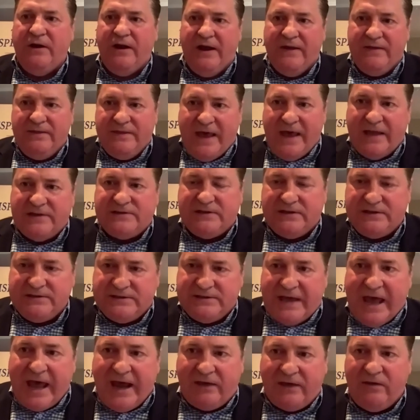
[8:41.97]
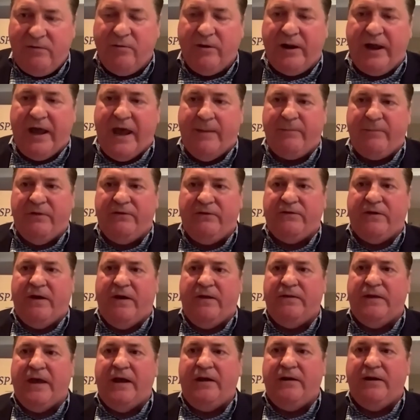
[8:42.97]
And that's exactly what happens
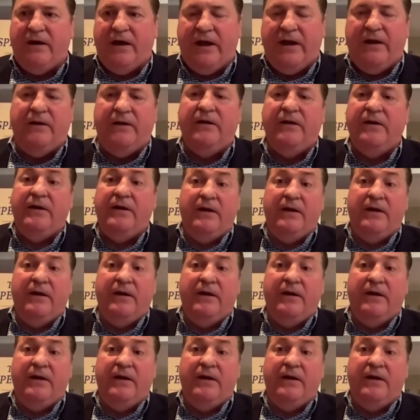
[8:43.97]
at that night.